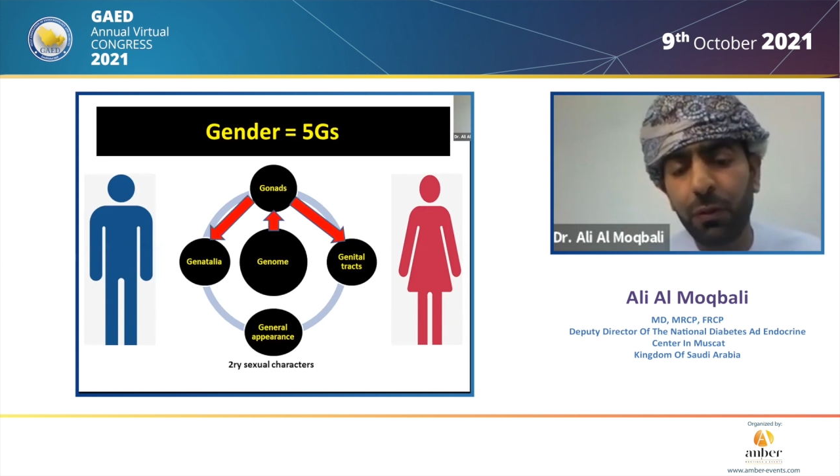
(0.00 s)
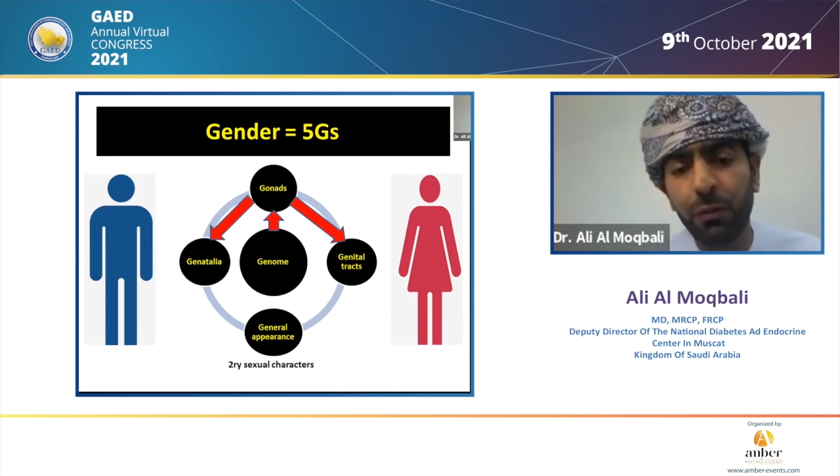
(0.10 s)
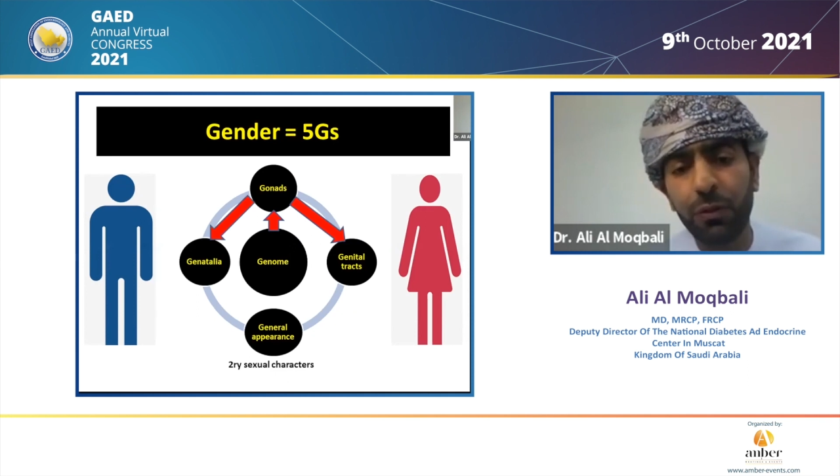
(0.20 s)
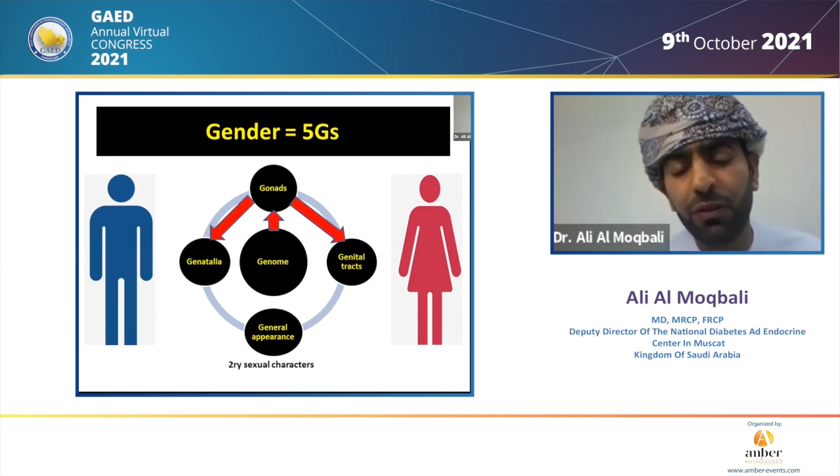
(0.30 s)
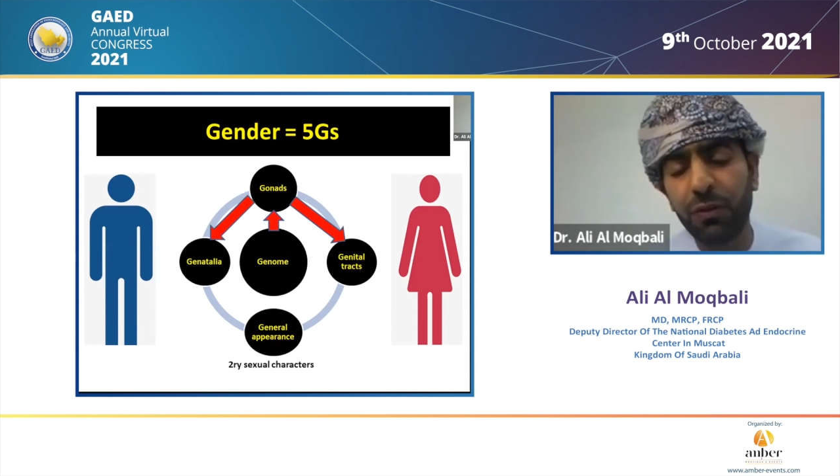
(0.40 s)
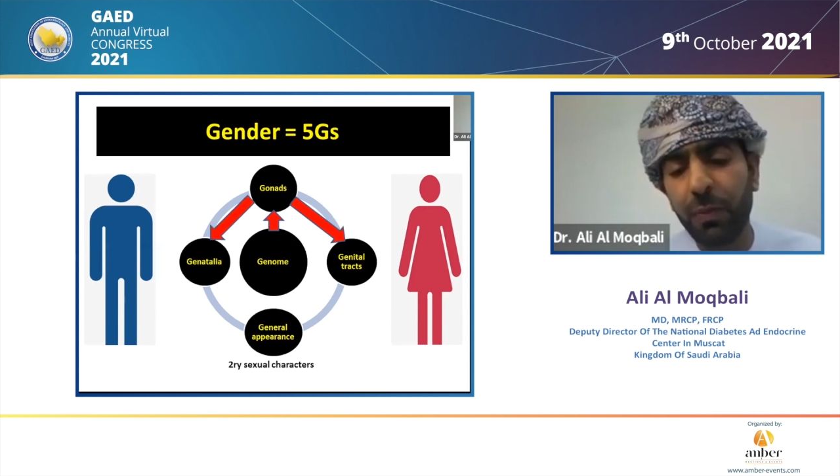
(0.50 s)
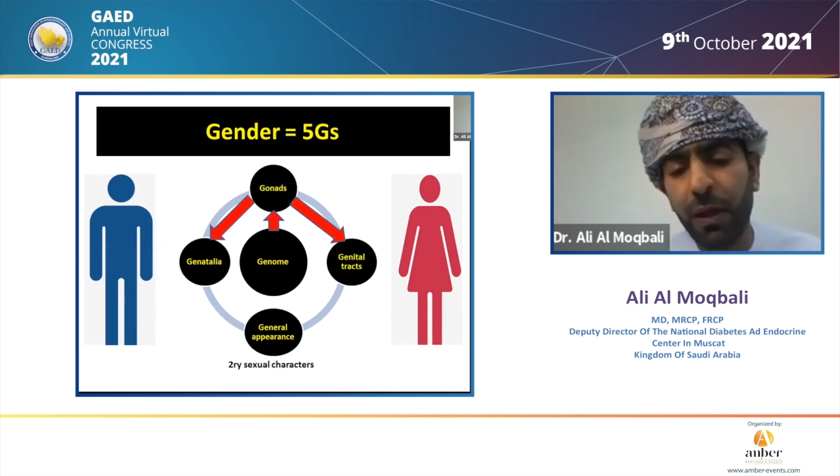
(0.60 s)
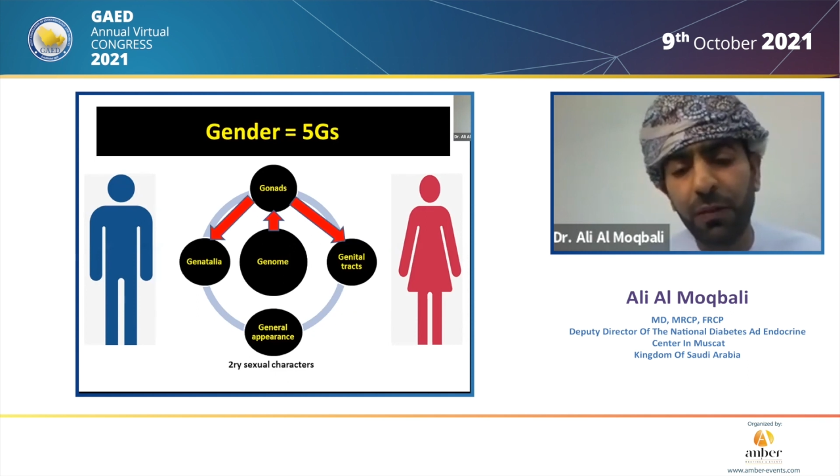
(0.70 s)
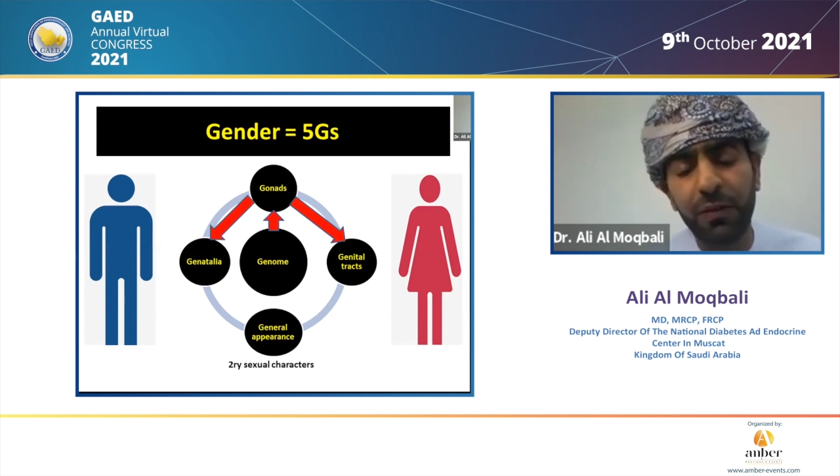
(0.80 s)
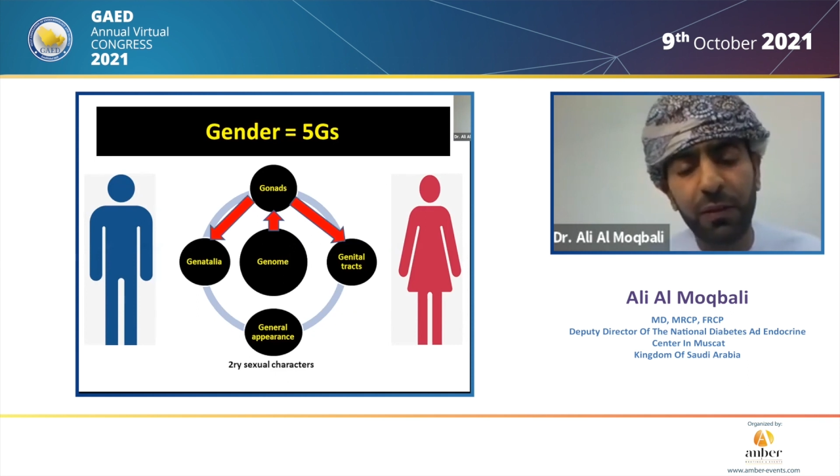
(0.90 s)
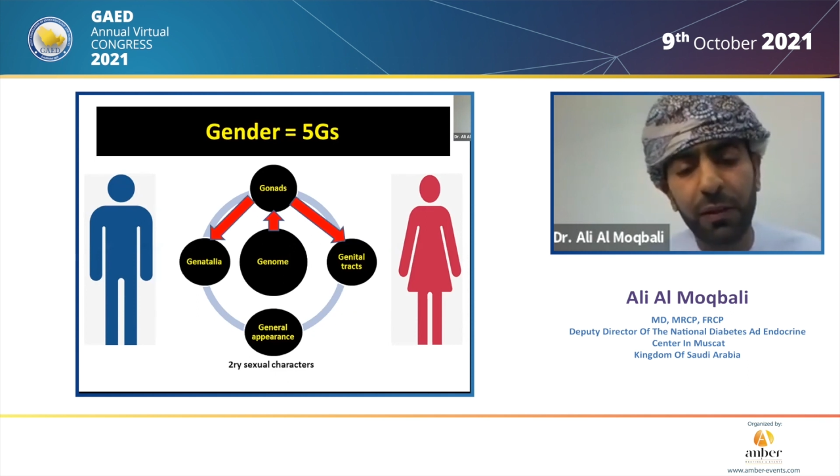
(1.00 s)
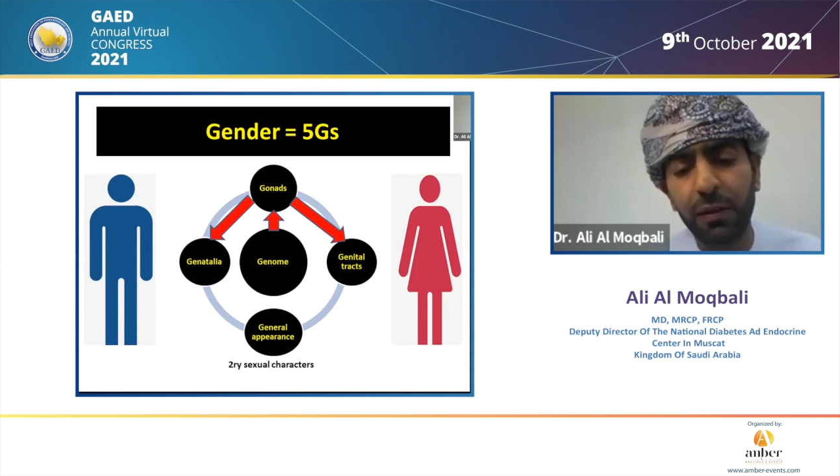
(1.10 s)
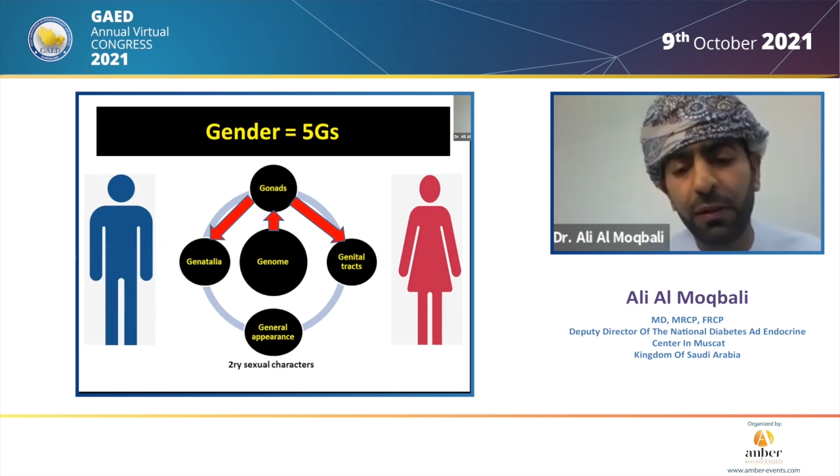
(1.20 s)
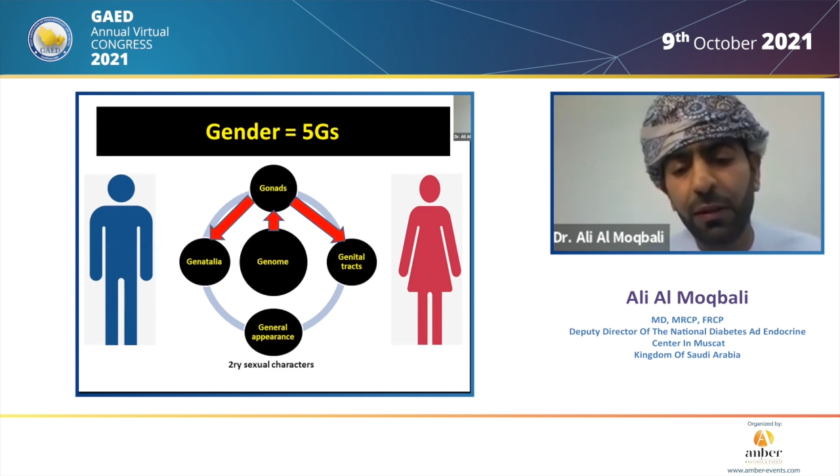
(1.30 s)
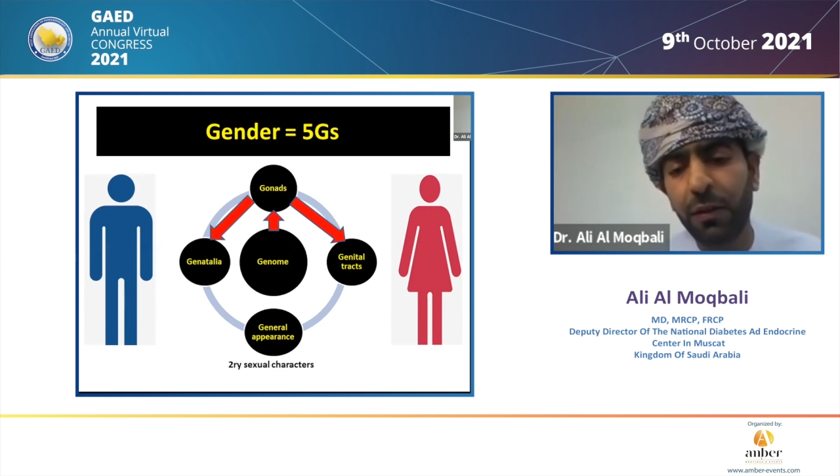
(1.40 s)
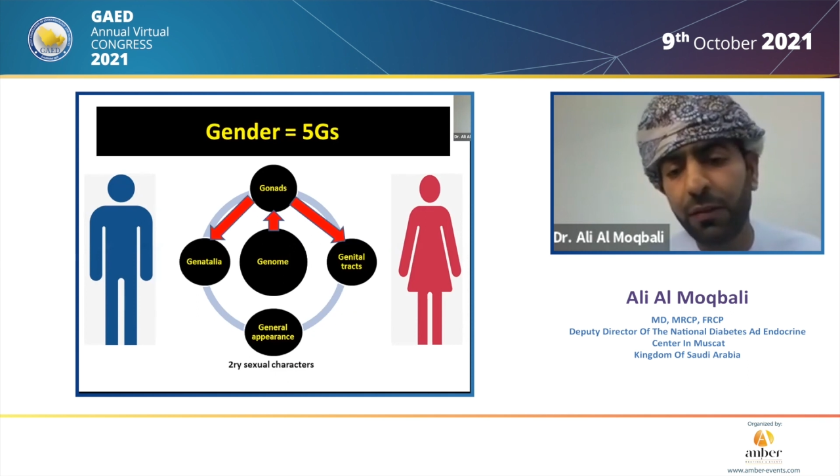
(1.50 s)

which is basically